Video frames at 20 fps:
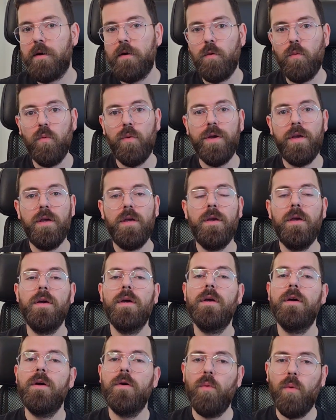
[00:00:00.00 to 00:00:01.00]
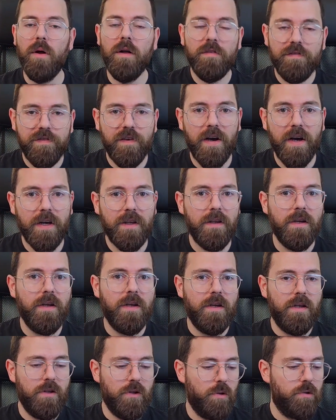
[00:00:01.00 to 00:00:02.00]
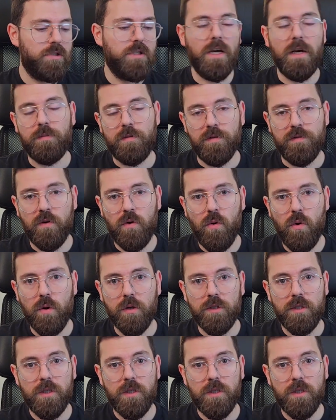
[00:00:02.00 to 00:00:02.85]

we will find those types of chords.